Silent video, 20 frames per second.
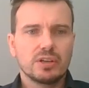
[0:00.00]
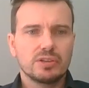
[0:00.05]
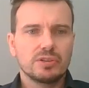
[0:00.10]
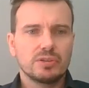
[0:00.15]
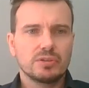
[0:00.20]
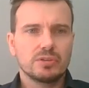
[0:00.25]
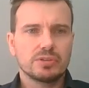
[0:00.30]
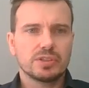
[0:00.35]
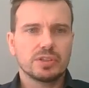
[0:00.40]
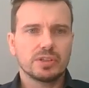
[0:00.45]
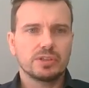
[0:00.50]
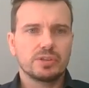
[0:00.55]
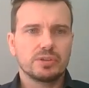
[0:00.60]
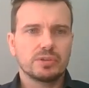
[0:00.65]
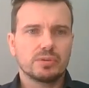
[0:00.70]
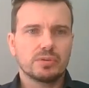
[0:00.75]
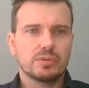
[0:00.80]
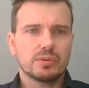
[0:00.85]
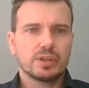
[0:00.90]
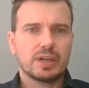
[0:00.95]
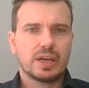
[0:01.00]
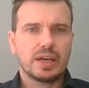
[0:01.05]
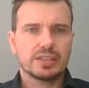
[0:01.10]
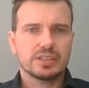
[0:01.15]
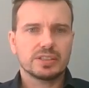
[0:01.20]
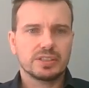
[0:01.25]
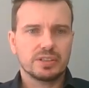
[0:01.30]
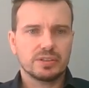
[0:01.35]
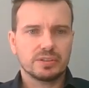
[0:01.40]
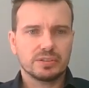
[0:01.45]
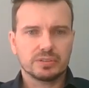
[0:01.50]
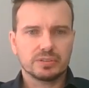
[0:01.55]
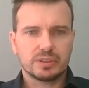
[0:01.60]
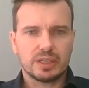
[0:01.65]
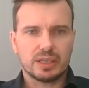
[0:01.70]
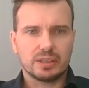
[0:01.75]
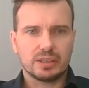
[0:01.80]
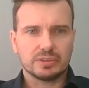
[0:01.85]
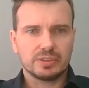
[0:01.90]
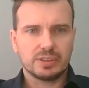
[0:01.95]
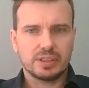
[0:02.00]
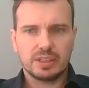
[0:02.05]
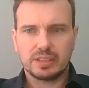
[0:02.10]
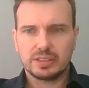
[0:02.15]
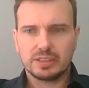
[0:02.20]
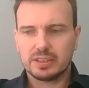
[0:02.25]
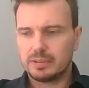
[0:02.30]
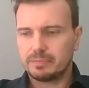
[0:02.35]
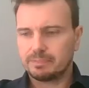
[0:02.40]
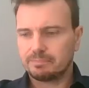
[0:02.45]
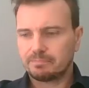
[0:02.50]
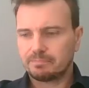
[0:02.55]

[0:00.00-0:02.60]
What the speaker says: using your Casio calculator.